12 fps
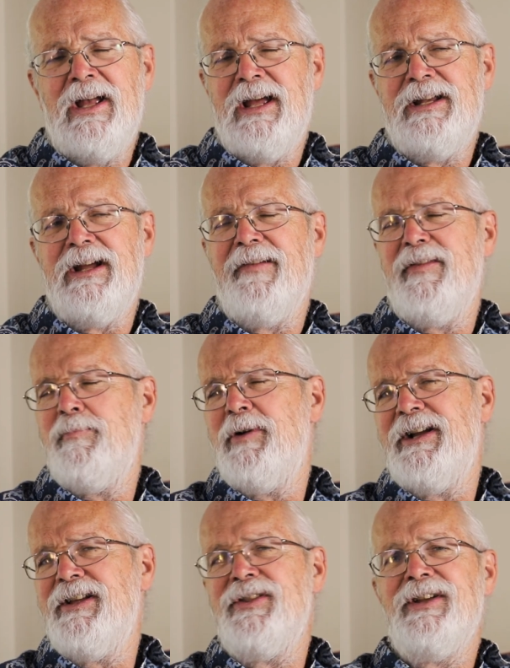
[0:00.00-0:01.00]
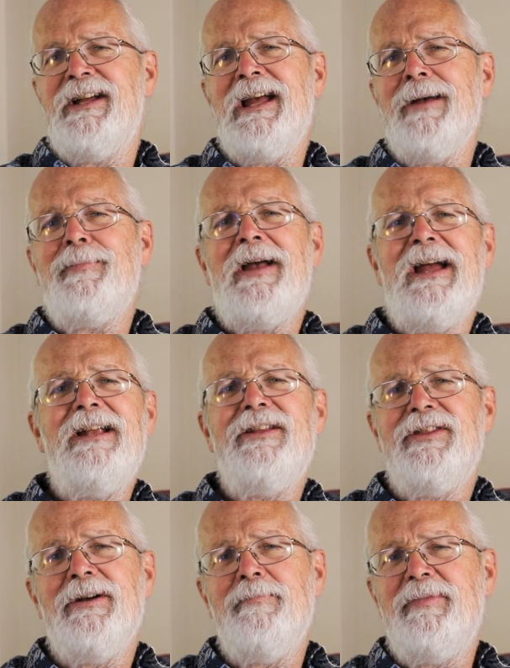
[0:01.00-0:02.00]
And everybody in the camp
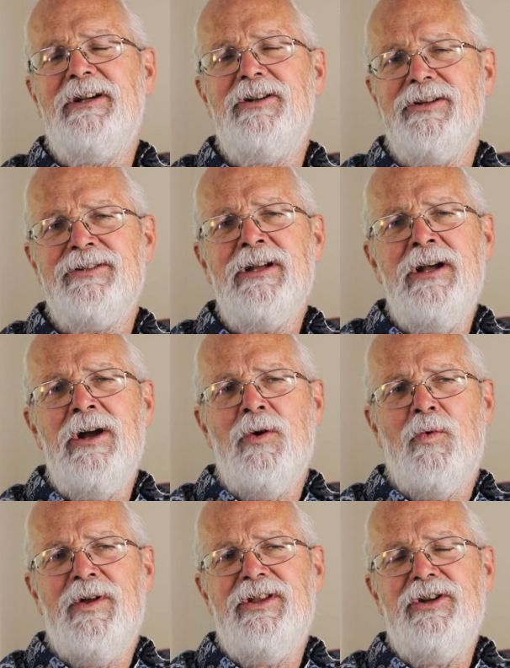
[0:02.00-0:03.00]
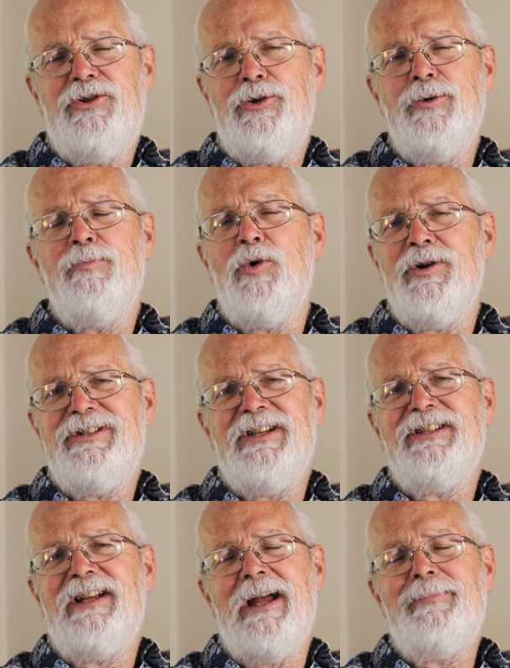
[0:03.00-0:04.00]
hated them because when these 2 boys
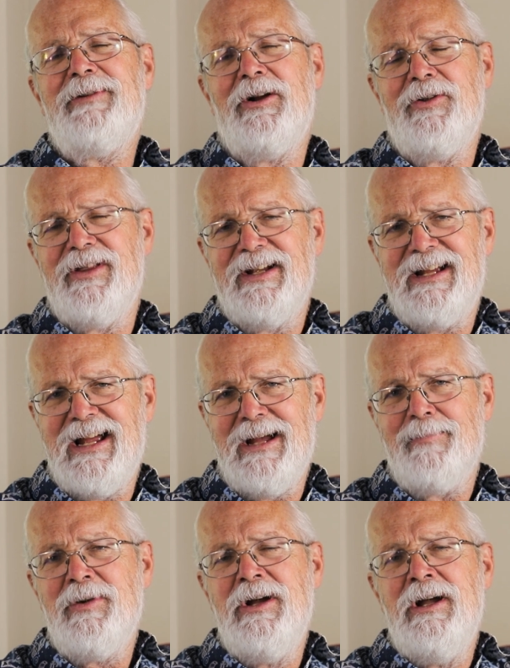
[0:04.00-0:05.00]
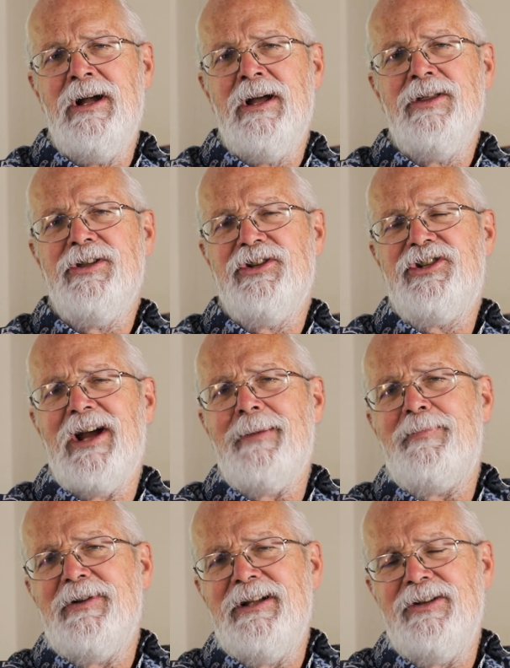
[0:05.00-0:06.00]
escaped out of the camp, the
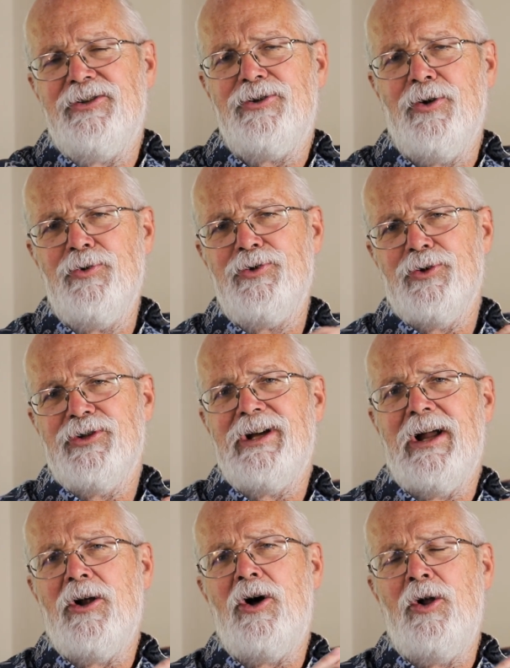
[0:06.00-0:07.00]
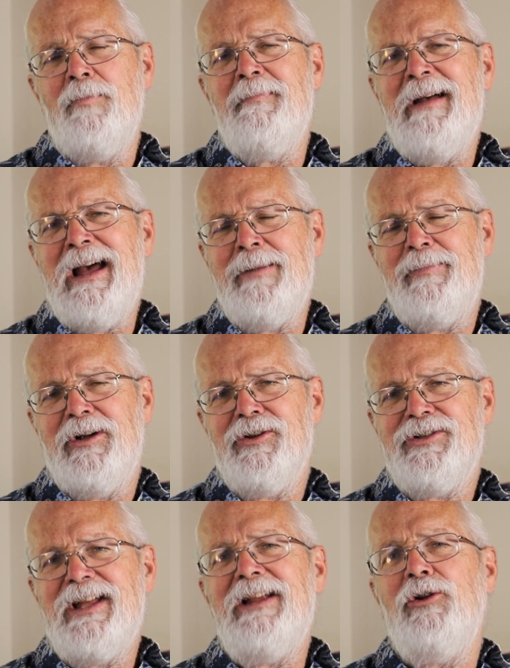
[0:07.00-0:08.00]
Japanese soldiers got all mad
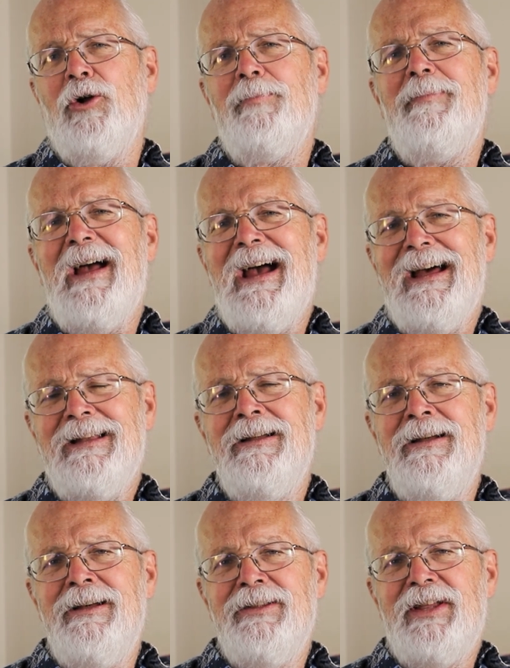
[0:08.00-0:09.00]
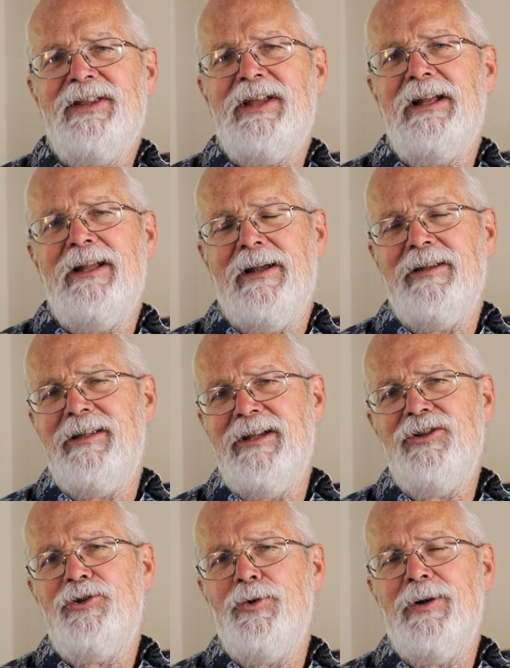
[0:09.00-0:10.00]
because they looked bad that they let
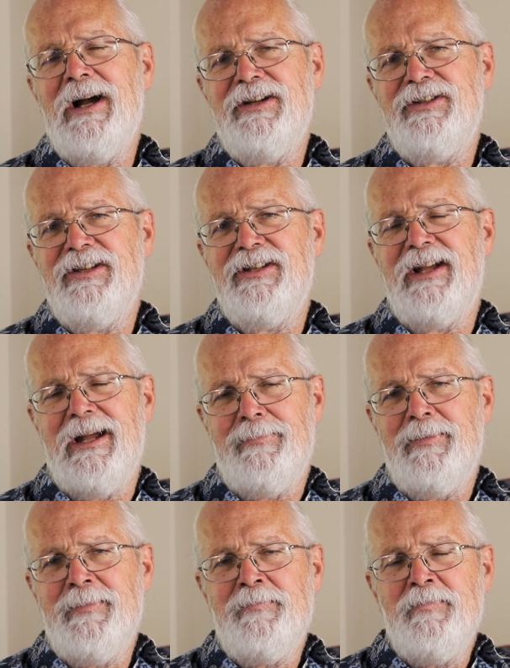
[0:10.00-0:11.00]
these 2 guys escape.